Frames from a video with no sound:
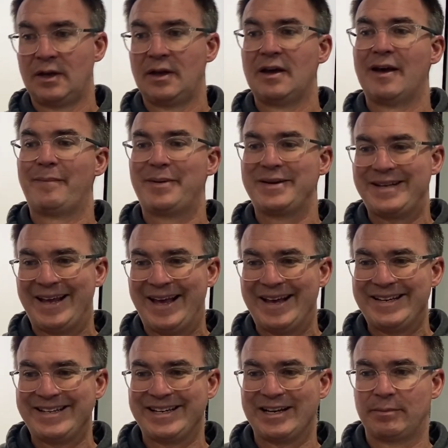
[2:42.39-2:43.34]
of
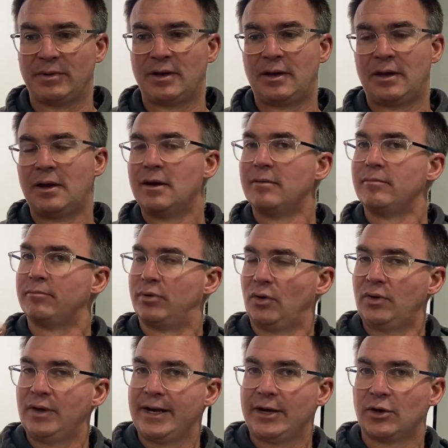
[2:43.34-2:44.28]
potassium
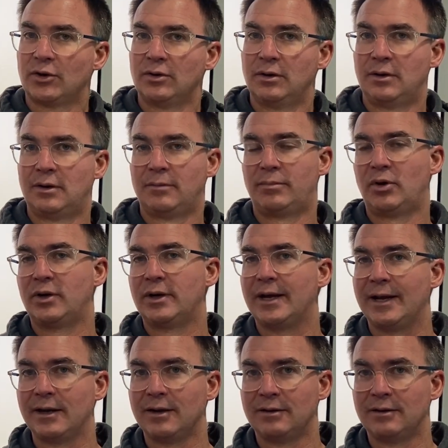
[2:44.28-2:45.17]
per acre per day.